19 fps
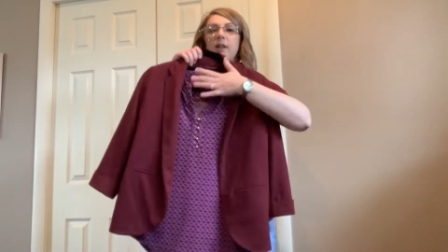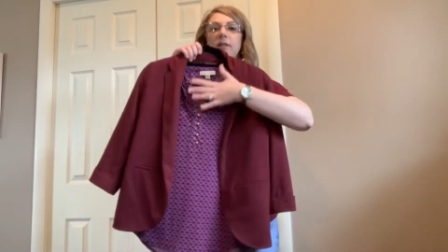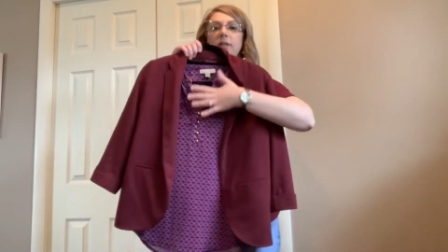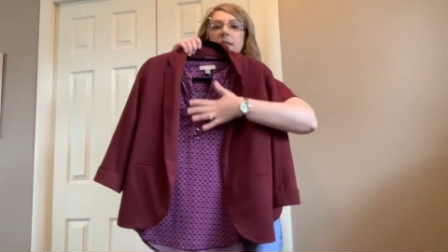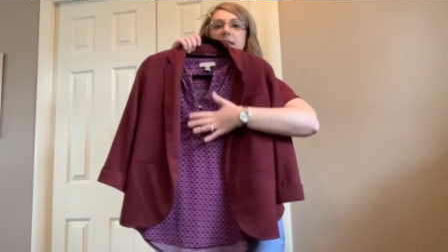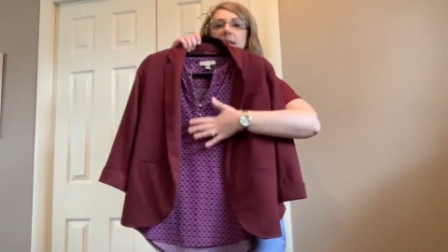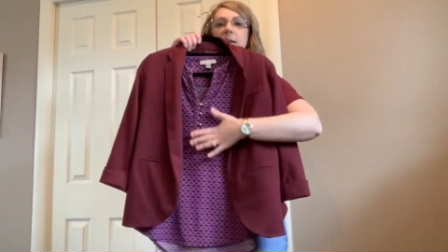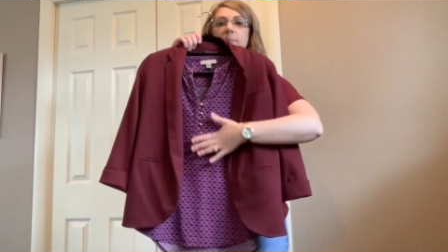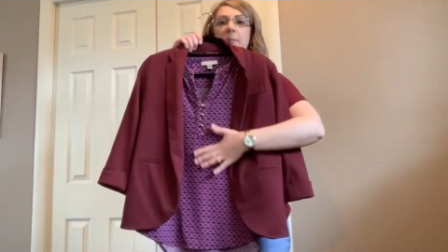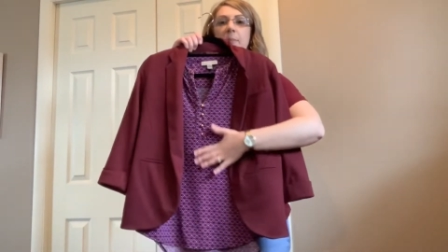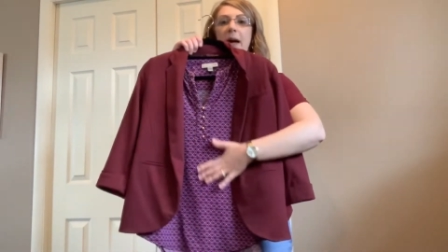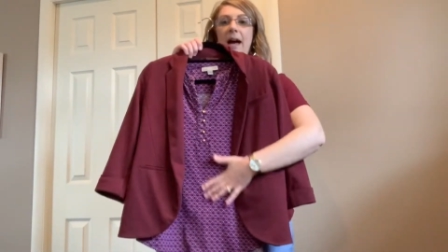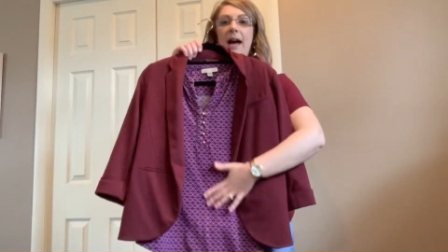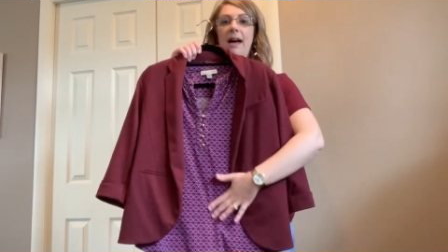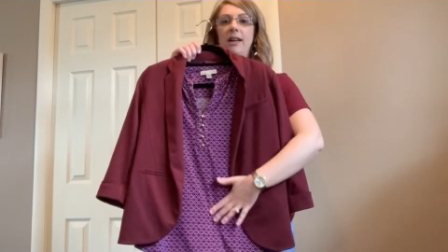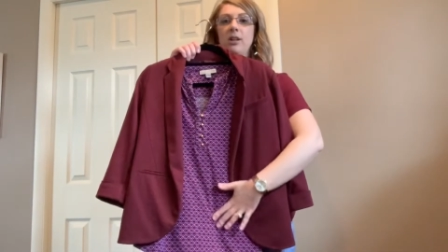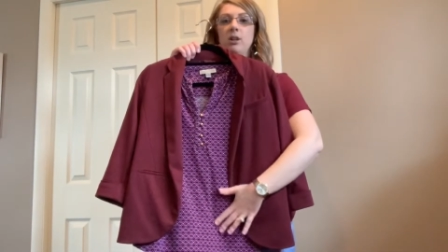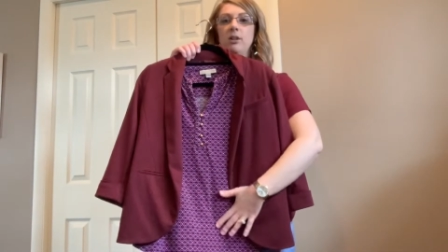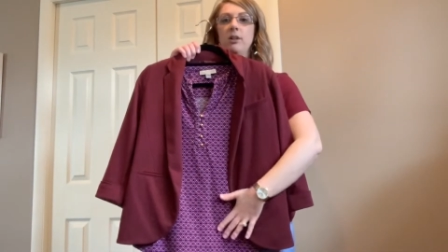the
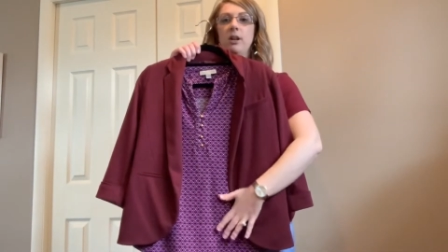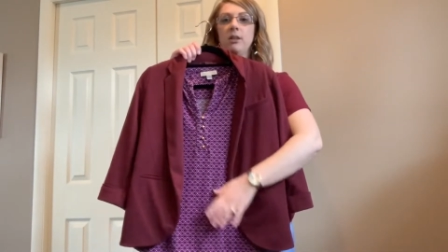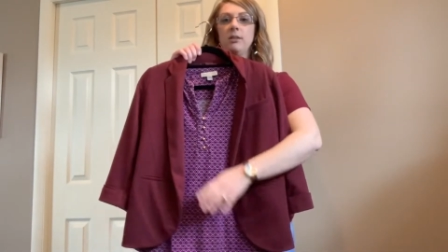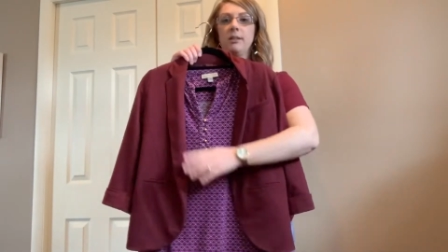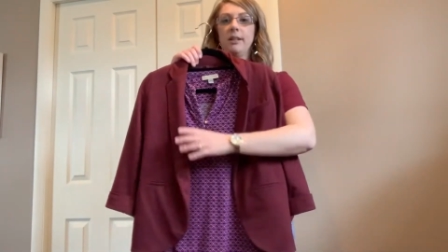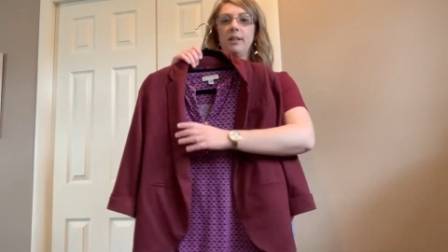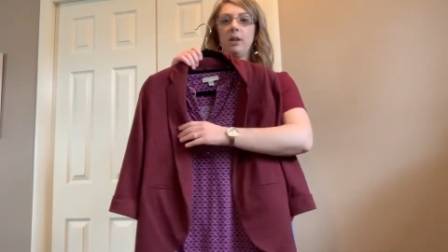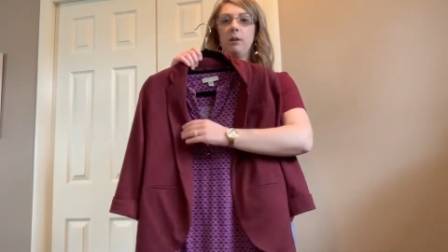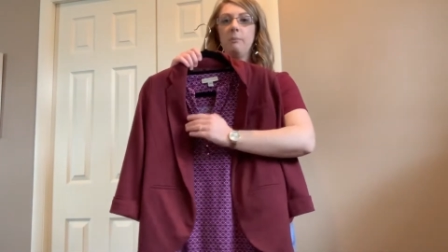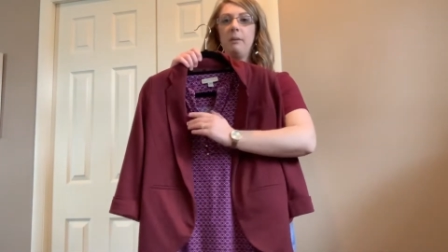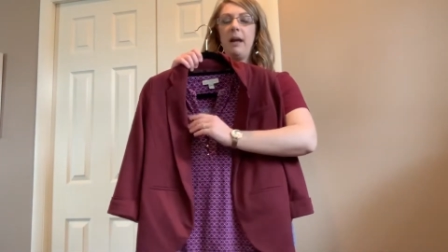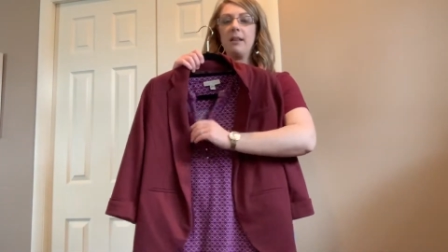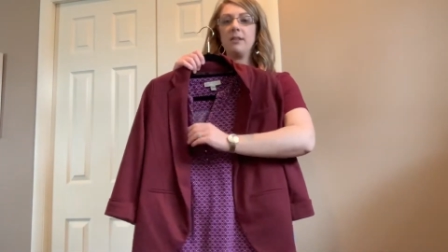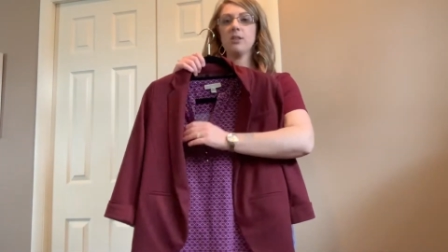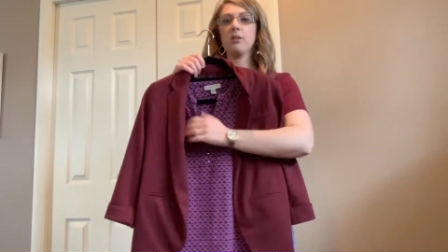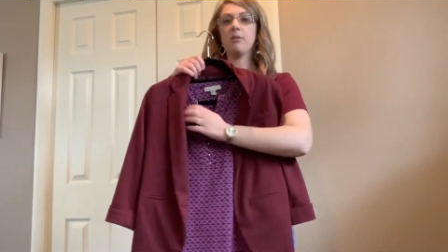pattern a little bit.